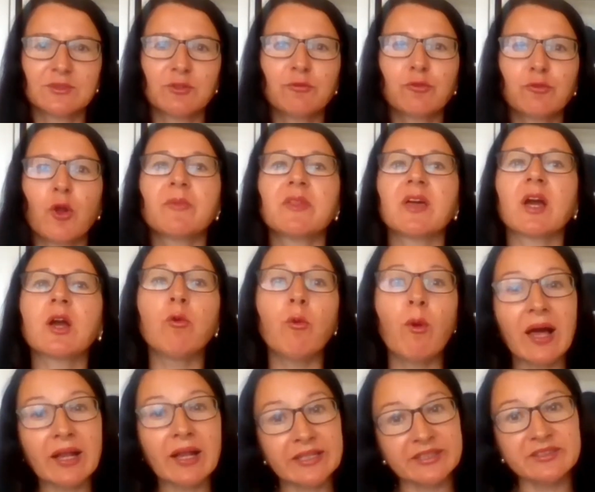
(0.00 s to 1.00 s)
From the
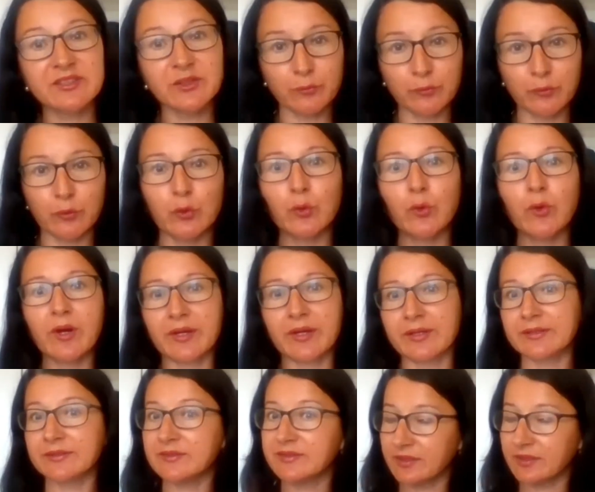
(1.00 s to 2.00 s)
quality view
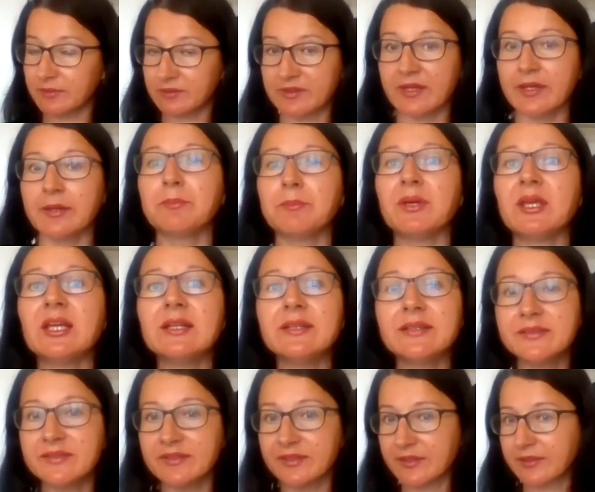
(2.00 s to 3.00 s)
and the
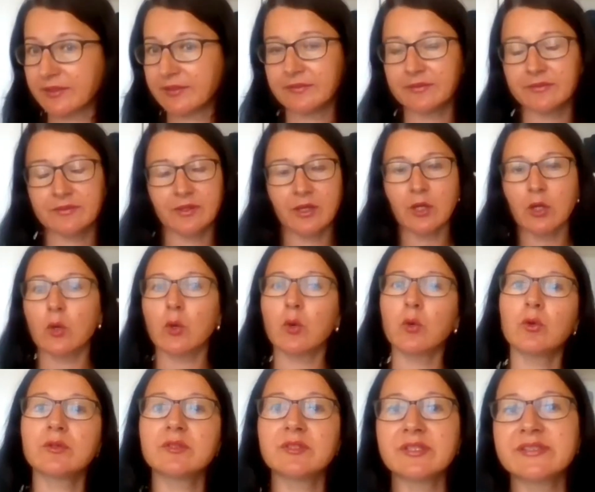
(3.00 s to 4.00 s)
ability and
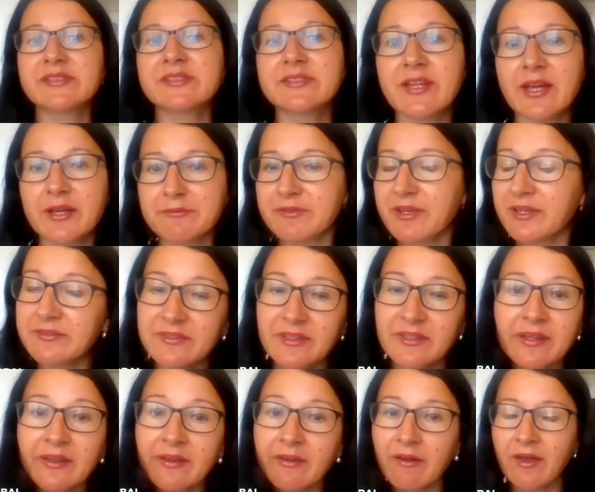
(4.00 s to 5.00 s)
all this stuff. I
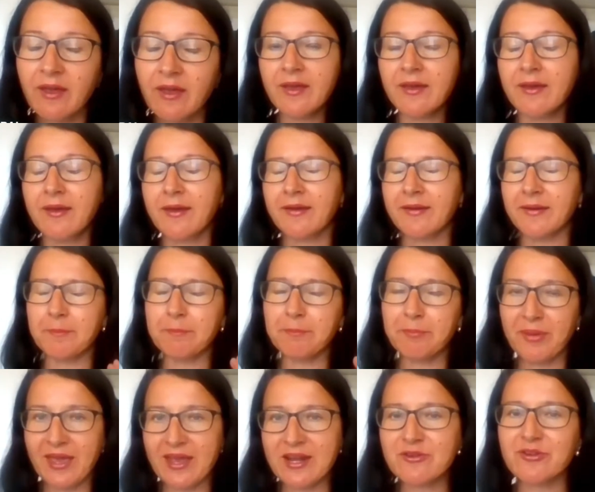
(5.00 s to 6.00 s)
think
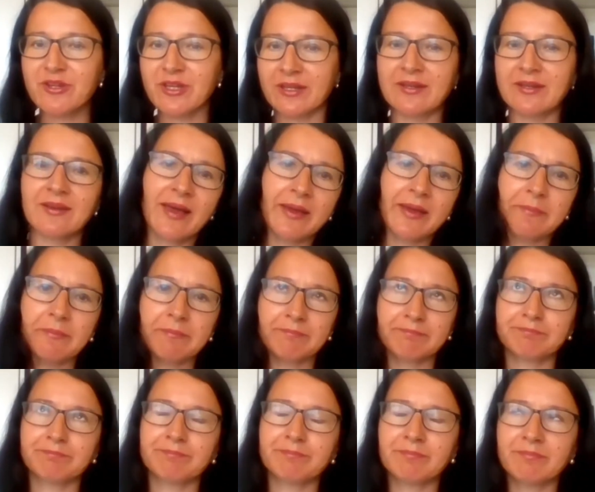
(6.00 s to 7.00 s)
comparing, I'm
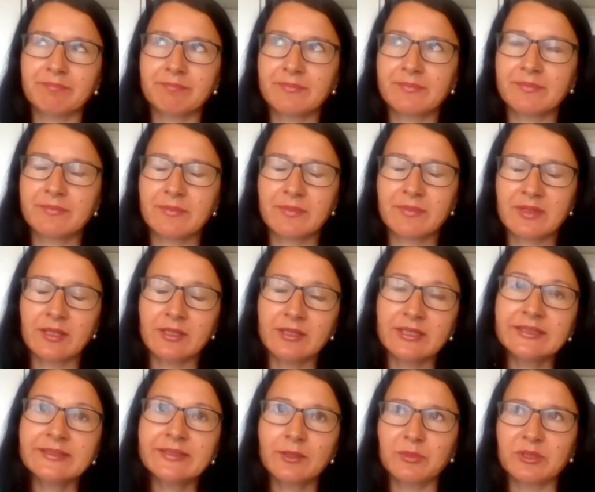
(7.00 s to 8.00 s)
a
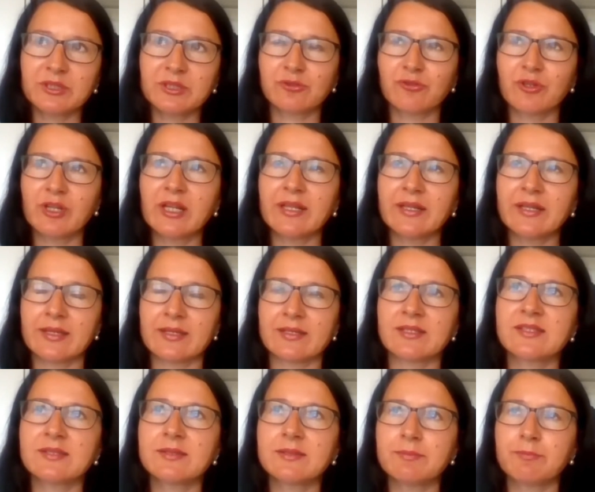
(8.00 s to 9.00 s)
little bit really
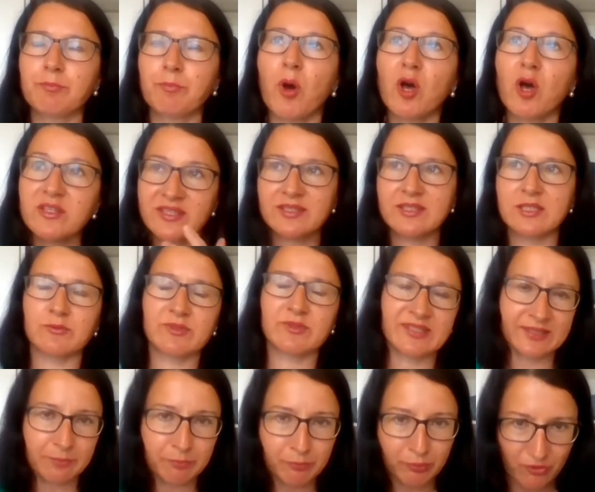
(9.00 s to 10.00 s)
positive
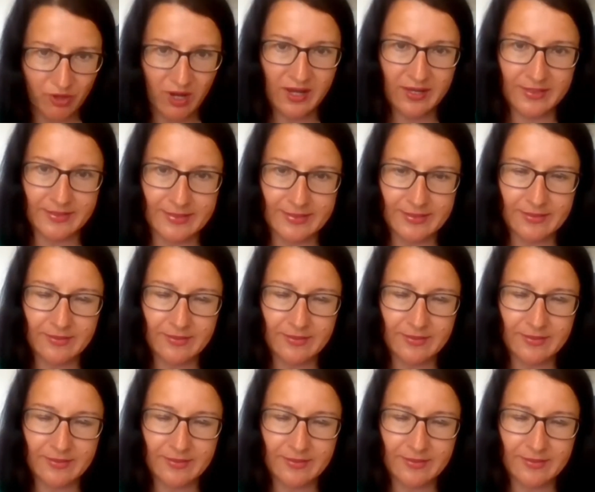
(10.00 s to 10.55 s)
surprise,